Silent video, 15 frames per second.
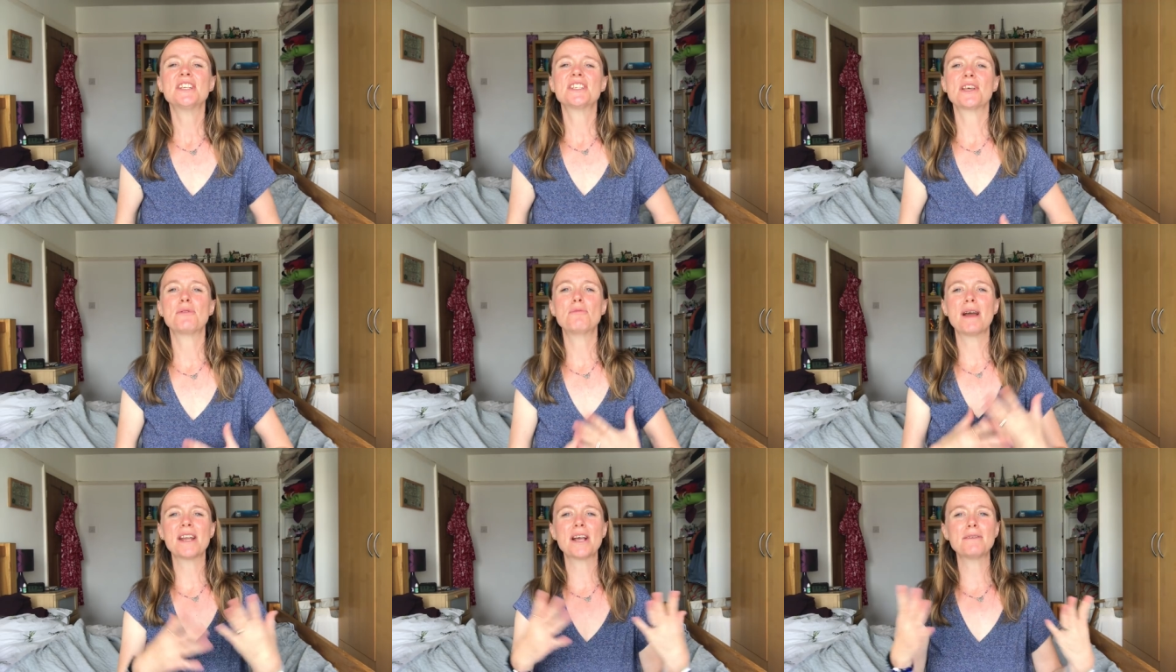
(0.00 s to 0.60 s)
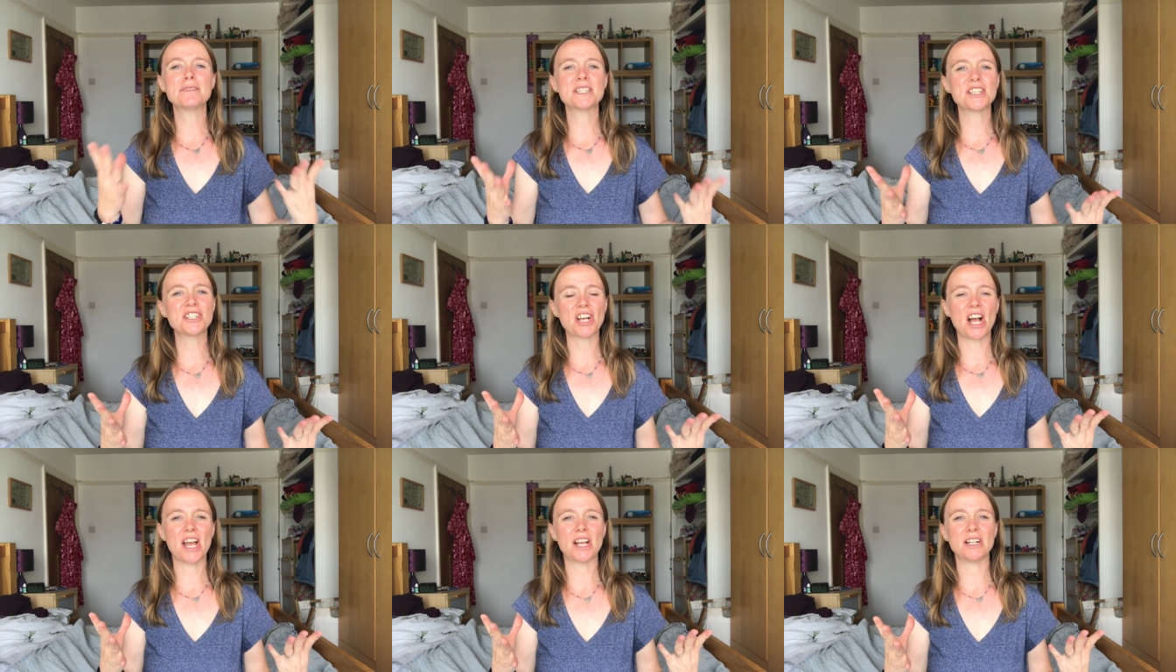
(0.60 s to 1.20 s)
So when I was a
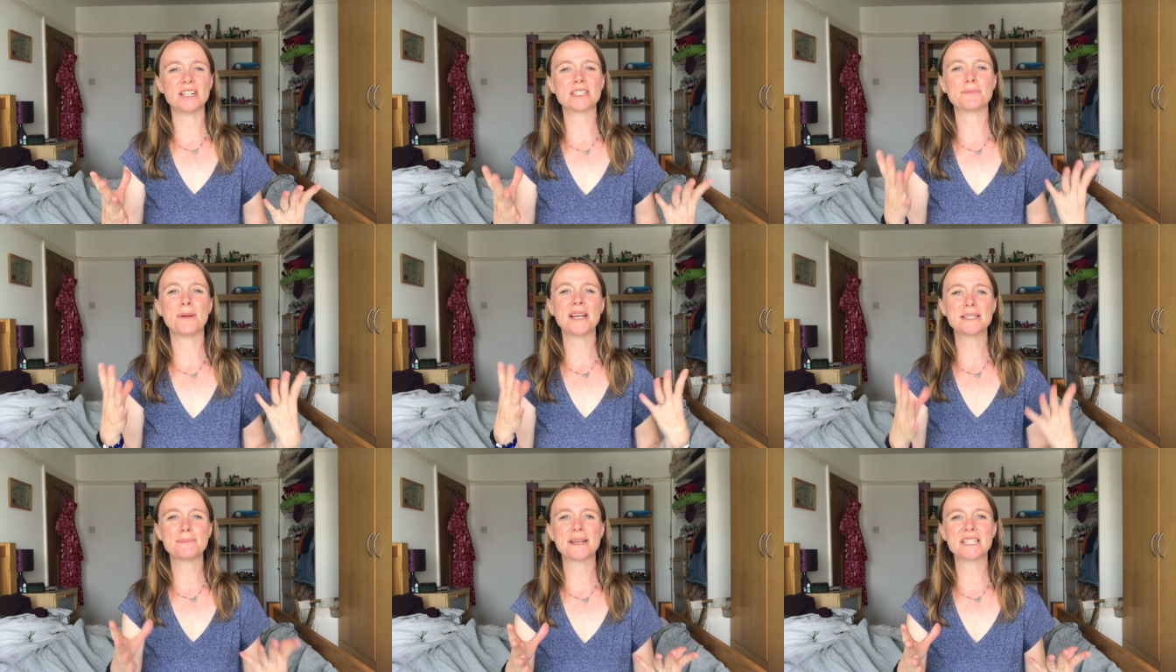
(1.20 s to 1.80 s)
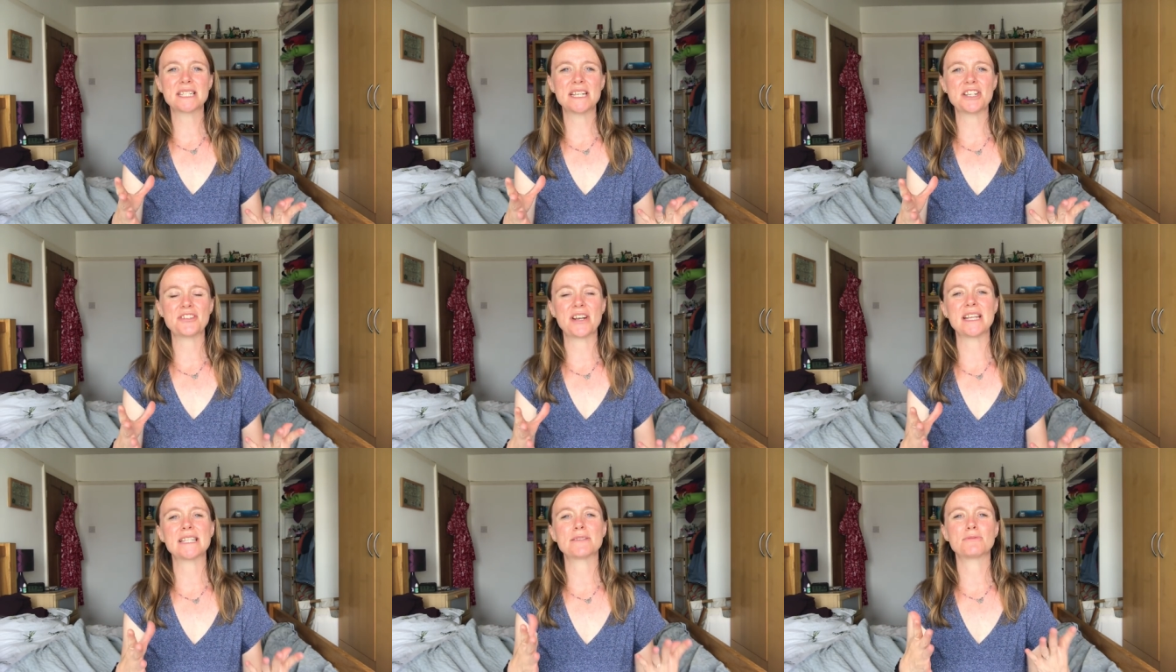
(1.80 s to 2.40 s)
child, my special
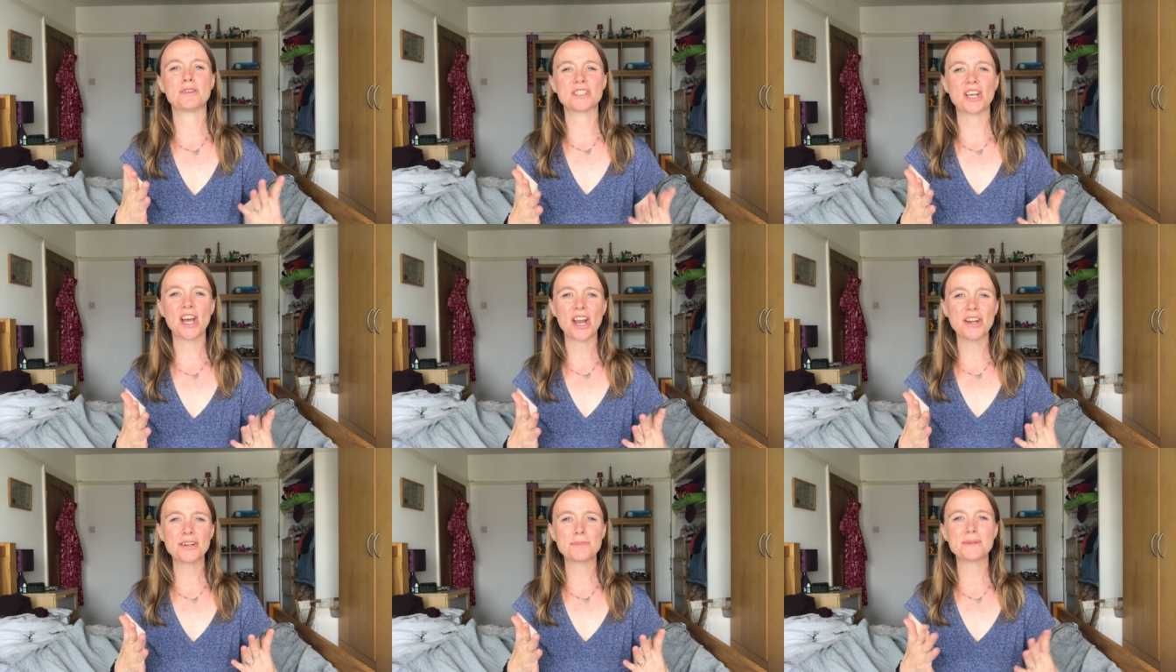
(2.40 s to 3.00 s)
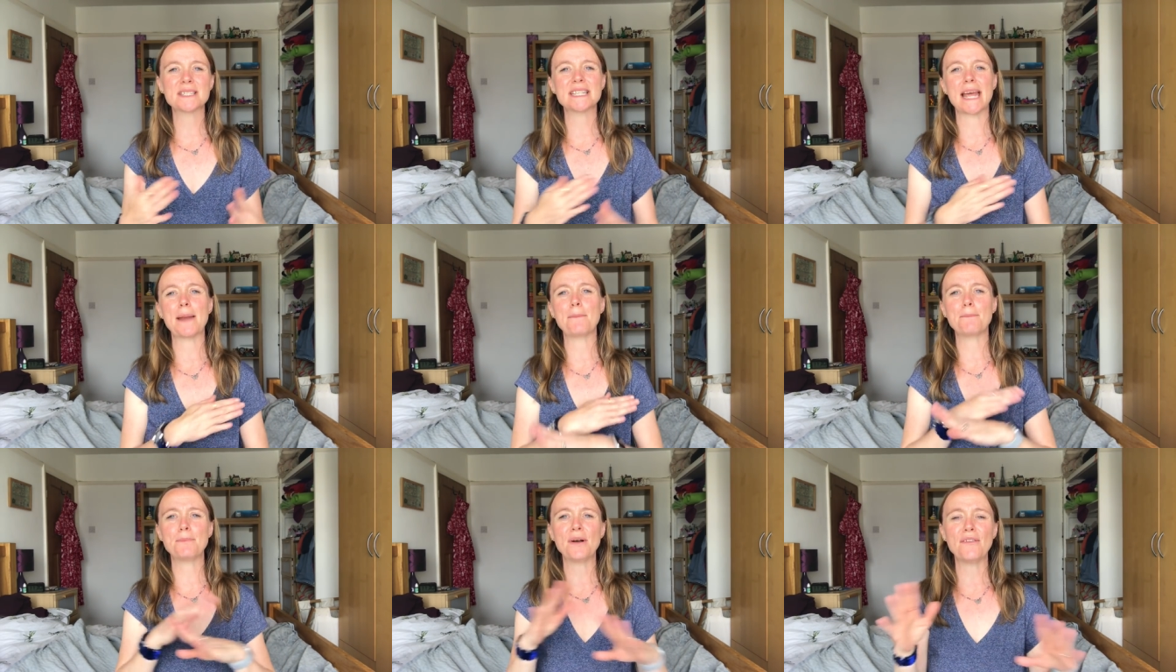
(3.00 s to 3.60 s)
interest was
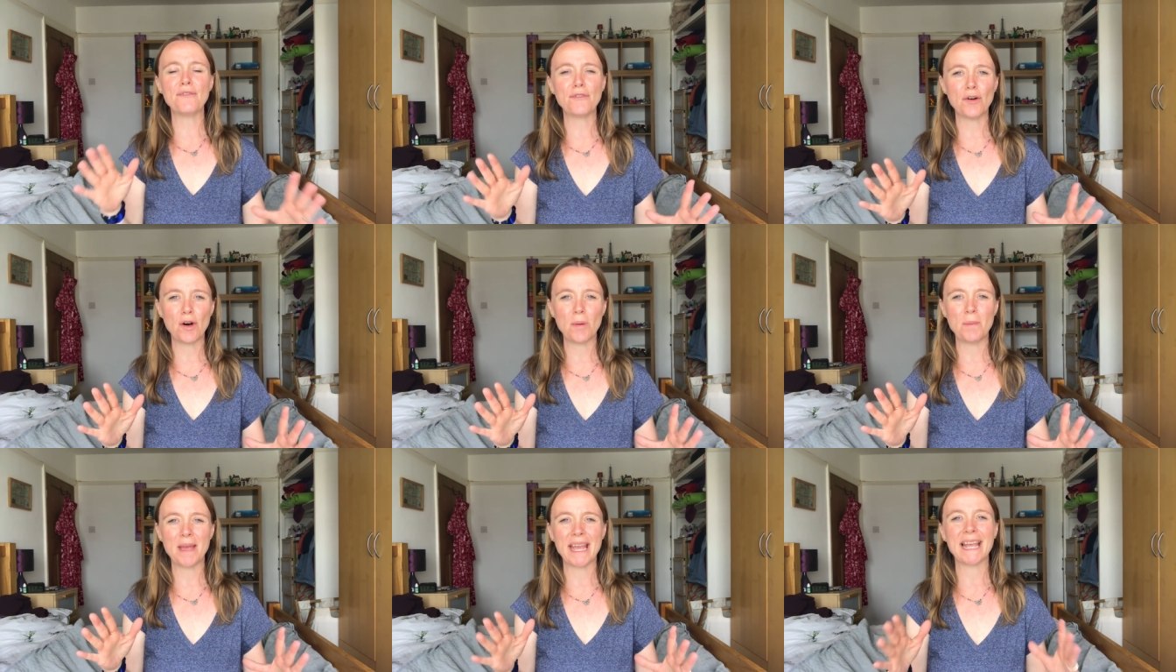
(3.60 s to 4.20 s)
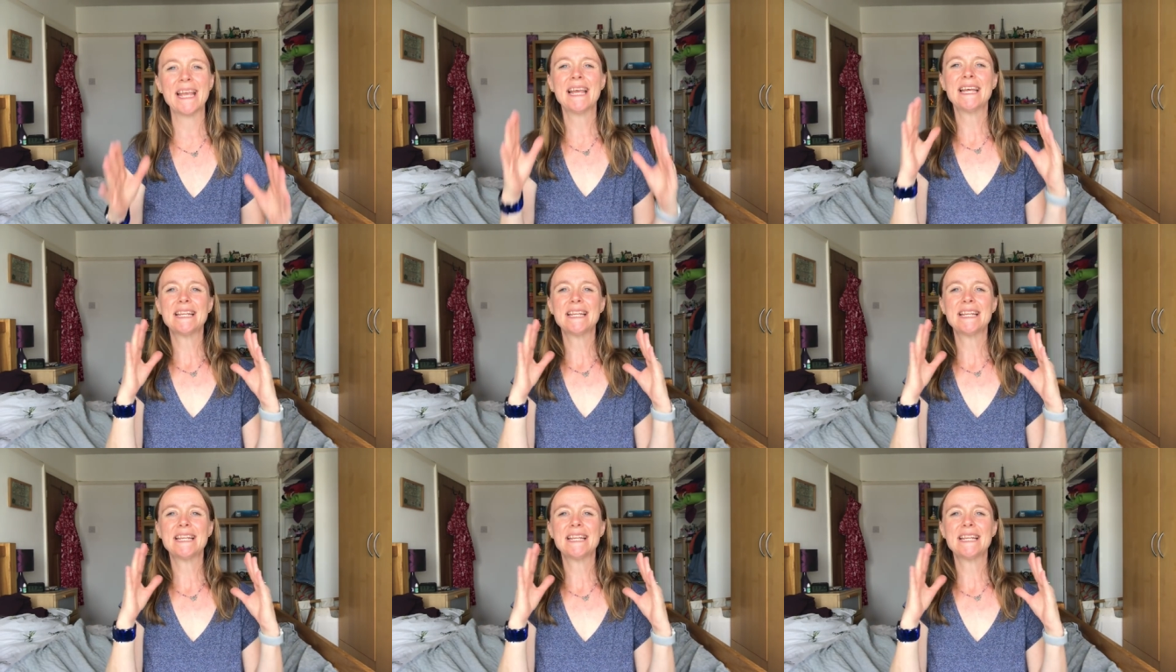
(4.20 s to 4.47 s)
100% performing,